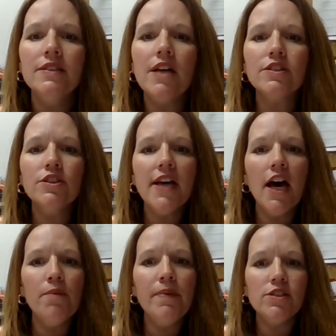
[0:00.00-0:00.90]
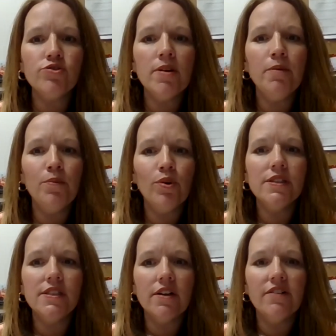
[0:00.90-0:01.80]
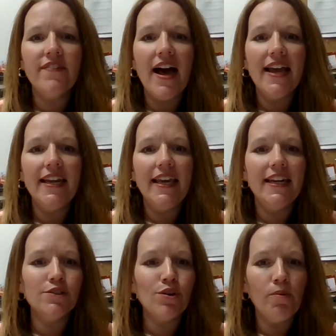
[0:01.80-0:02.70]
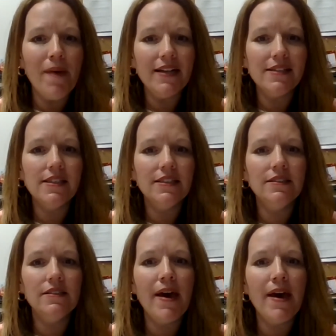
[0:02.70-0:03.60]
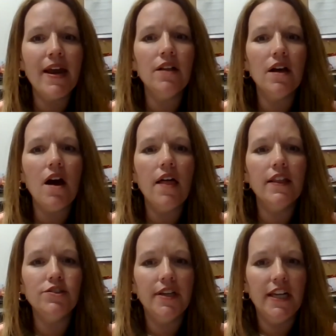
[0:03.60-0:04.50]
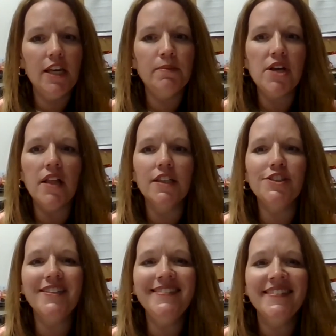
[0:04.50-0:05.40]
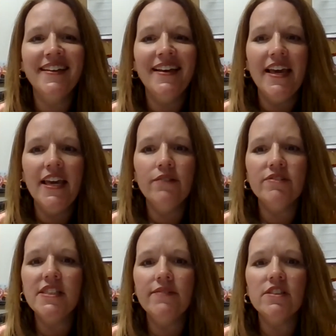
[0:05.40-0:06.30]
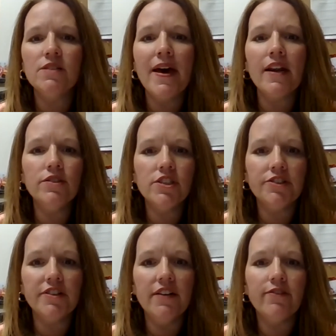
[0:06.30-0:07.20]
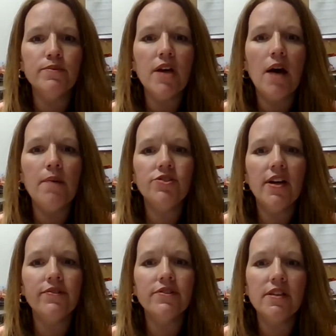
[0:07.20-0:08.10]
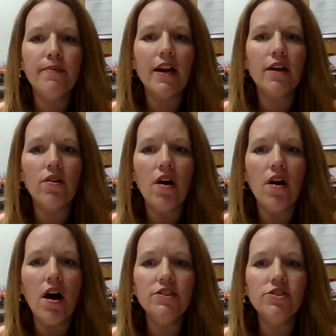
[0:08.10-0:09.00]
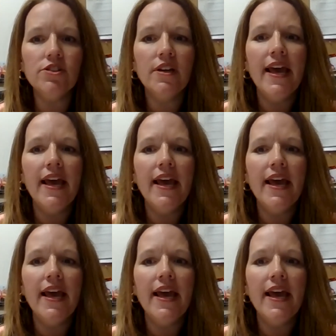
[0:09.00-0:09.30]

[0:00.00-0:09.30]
Dr. Tubb is triple board certified in internal medicine, medical oncology, and hematology. He received his medical degree from Thomas Jefferson Medical College